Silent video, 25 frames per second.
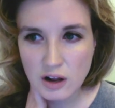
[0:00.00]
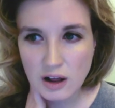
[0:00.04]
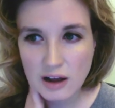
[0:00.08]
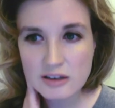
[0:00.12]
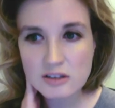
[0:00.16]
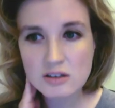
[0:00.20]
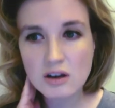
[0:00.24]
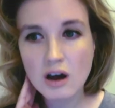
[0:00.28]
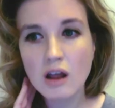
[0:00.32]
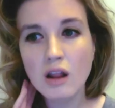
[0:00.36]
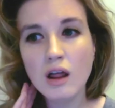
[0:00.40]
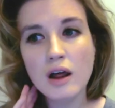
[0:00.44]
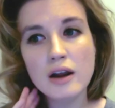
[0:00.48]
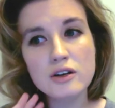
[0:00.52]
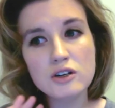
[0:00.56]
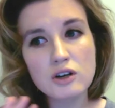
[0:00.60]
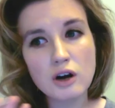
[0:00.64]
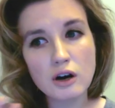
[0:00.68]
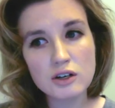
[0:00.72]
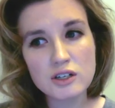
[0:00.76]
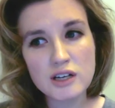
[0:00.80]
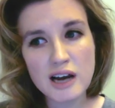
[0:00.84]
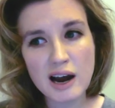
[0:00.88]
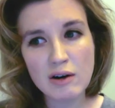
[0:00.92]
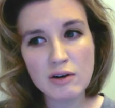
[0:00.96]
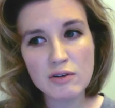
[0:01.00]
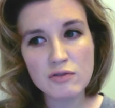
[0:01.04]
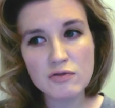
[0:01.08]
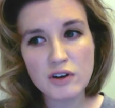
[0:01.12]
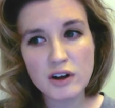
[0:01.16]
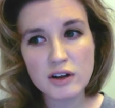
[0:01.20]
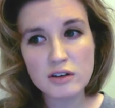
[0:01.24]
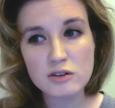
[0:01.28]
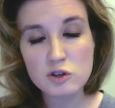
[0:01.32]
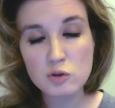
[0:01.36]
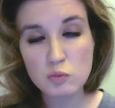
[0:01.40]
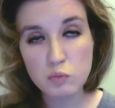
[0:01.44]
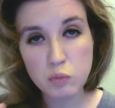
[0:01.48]
I saw a lot of Dark Tower
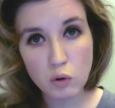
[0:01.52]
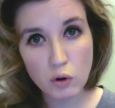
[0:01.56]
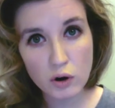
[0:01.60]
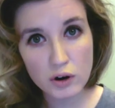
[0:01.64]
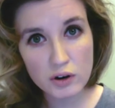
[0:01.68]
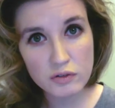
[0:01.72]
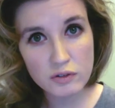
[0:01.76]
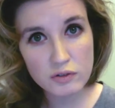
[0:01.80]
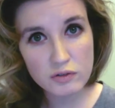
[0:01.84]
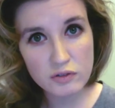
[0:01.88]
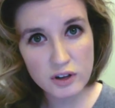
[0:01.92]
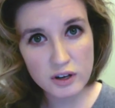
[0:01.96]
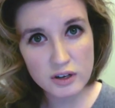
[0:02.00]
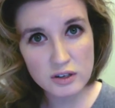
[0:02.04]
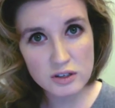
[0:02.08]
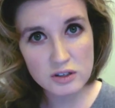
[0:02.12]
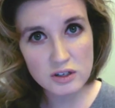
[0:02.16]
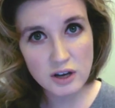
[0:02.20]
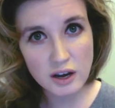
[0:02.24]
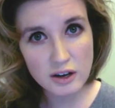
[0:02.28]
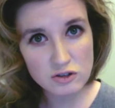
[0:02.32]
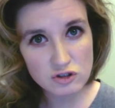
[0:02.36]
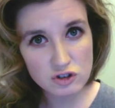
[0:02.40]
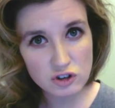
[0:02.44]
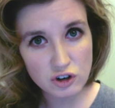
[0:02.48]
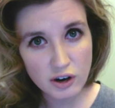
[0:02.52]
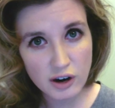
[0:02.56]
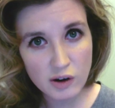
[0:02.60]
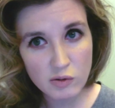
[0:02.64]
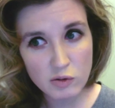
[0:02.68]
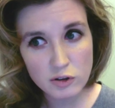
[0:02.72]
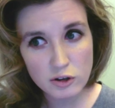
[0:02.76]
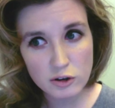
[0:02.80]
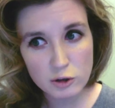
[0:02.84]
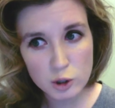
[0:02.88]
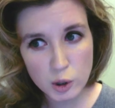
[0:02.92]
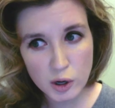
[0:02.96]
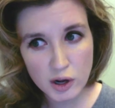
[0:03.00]
fans supportive of this yesterday
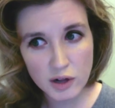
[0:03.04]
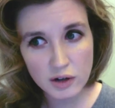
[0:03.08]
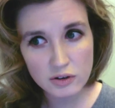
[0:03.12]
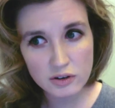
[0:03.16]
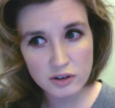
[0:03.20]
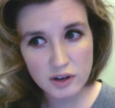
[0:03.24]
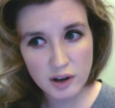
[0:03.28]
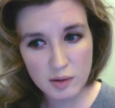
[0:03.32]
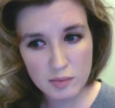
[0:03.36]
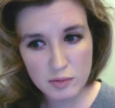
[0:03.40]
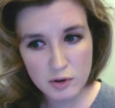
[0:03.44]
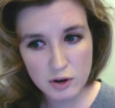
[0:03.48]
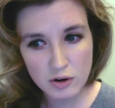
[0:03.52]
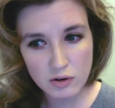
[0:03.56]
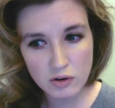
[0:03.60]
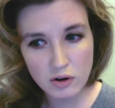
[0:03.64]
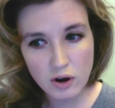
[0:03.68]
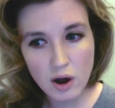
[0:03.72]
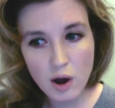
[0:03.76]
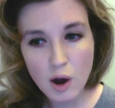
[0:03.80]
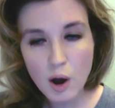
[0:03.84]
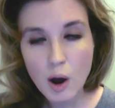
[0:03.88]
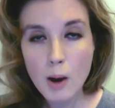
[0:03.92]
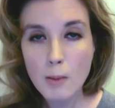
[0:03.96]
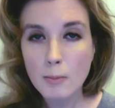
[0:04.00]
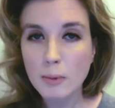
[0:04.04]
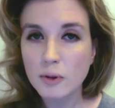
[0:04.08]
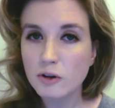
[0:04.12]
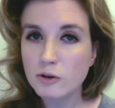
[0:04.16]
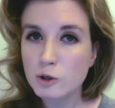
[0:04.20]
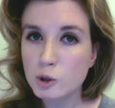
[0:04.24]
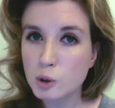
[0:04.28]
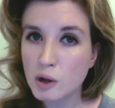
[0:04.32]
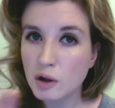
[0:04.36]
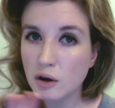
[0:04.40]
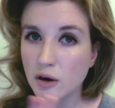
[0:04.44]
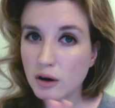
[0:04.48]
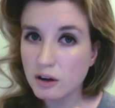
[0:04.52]
when the trailer debuted, but the
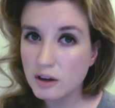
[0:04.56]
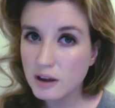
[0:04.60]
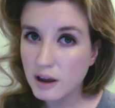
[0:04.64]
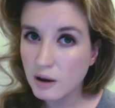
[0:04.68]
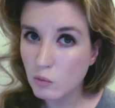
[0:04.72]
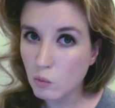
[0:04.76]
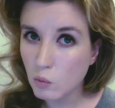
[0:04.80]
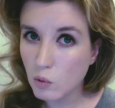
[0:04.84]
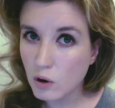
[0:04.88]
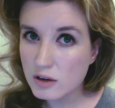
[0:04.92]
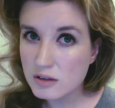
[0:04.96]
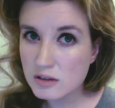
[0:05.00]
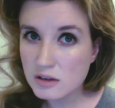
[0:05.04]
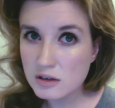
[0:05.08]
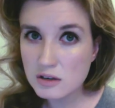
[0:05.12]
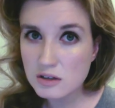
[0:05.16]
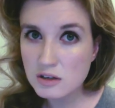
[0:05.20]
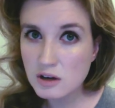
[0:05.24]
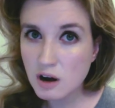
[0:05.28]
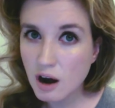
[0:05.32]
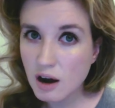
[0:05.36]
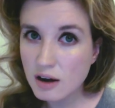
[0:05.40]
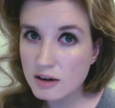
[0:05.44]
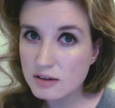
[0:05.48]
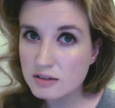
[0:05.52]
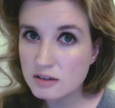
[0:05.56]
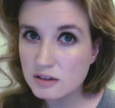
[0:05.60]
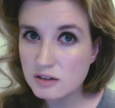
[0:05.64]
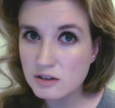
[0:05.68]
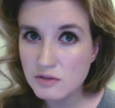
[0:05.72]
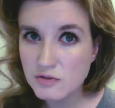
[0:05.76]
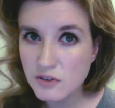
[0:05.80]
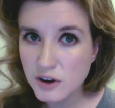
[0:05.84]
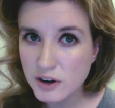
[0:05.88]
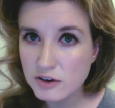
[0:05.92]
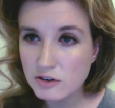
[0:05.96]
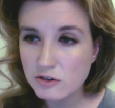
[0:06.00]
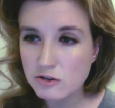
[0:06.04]
trailer, again, wasn't as hot as the
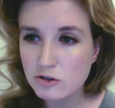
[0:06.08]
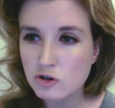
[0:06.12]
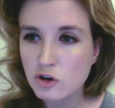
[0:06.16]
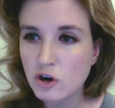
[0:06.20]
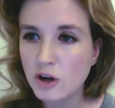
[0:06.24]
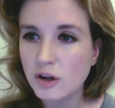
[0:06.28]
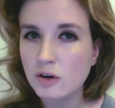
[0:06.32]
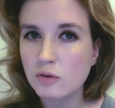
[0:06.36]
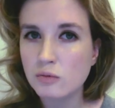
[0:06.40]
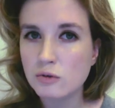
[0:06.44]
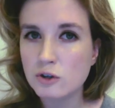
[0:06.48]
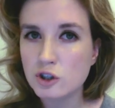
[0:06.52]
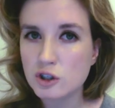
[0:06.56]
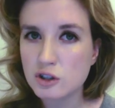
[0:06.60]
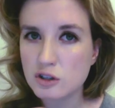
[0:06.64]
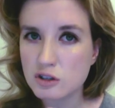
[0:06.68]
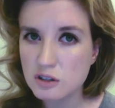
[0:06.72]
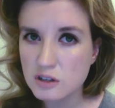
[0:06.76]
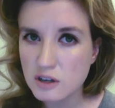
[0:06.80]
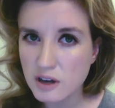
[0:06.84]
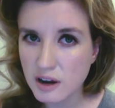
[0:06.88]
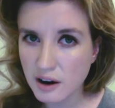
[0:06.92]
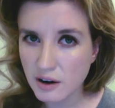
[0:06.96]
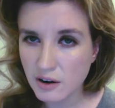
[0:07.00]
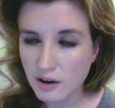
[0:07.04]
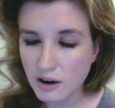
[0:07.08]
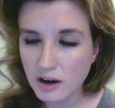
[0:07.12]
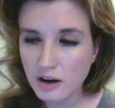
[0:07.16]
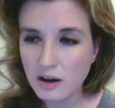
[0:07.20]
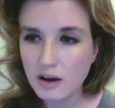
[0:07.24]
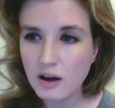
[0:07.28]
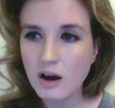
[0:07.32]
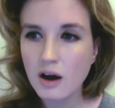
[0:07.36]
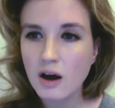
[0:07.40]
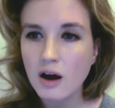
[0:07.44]
Defenders trailer, which is scary.